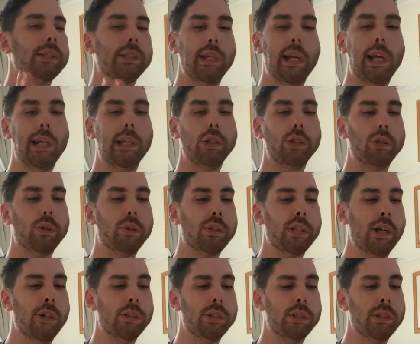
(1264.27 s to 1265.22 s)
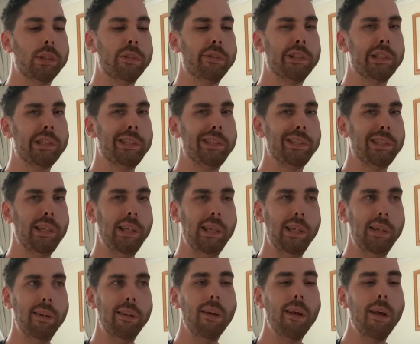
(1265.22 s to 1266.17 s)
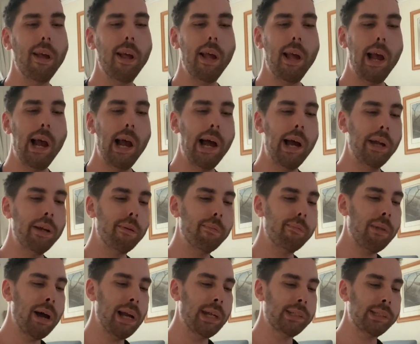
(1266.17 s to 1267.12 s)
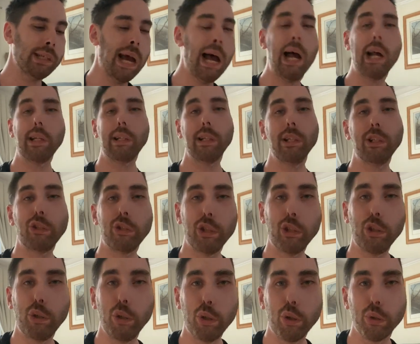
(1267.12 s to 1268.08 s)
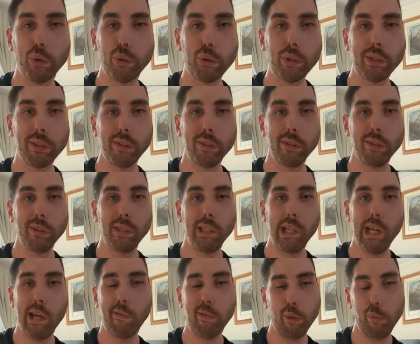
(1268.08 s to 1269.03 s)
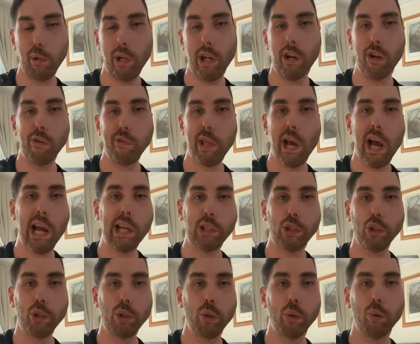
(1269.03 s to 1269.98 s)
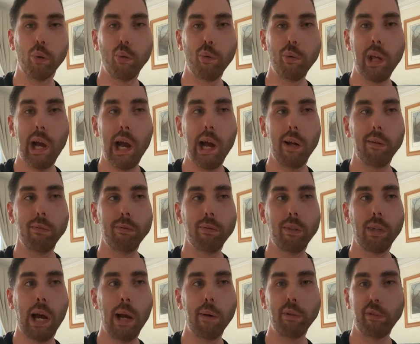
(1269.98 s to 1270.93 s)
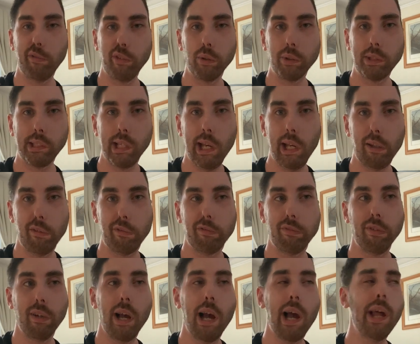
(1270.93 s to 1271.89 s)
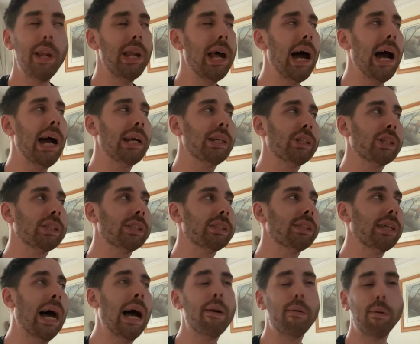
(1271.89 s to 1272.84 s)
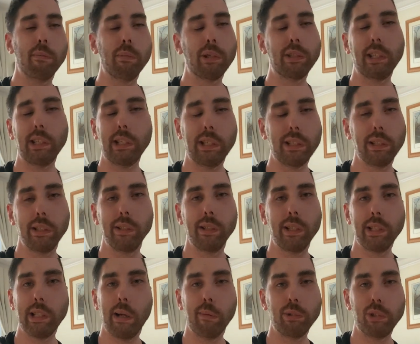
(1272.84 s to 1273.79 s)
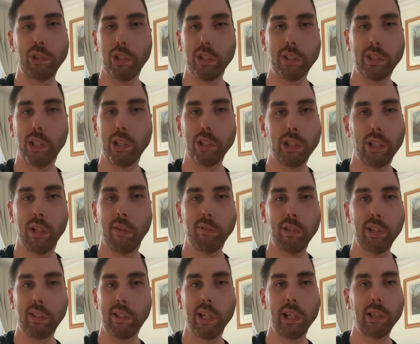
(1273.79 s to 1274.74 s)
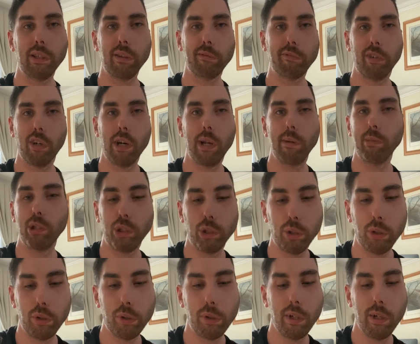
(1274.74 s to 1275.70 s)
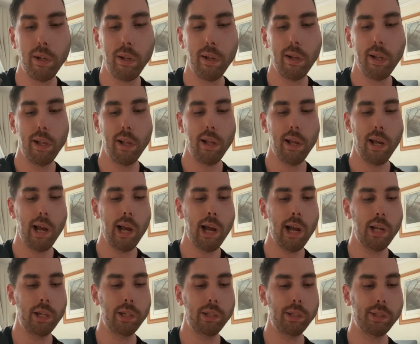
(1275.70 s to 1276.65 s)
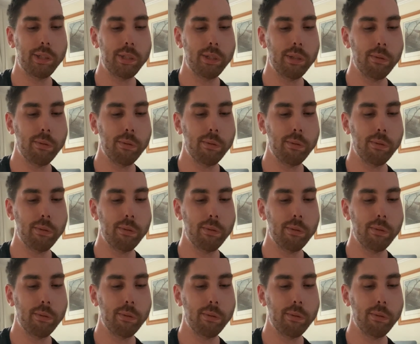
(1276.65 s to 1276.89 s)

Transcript: date in 2019, and my dad literally Googled everywhere that I could go that I would feel safe. And I remember thinking that that was just such a lovely thing for him to do. And